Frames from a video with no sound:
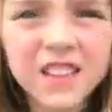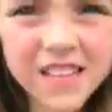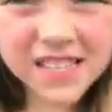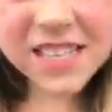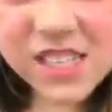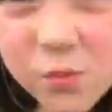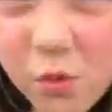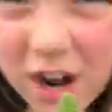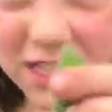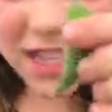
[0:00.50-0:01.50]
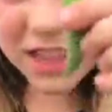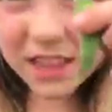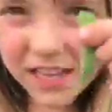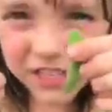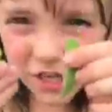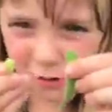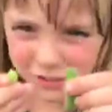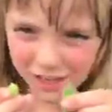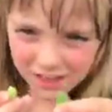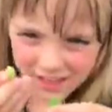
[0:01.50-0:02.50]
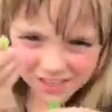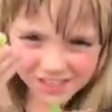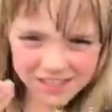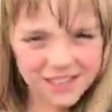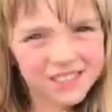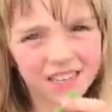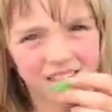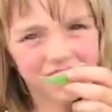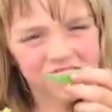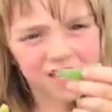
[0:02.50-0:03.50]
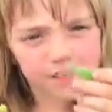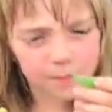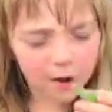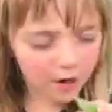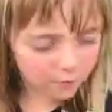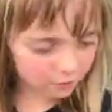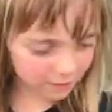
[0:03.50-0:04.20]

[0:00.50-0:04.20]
this is what this goes in. This is a seed. This is the pod for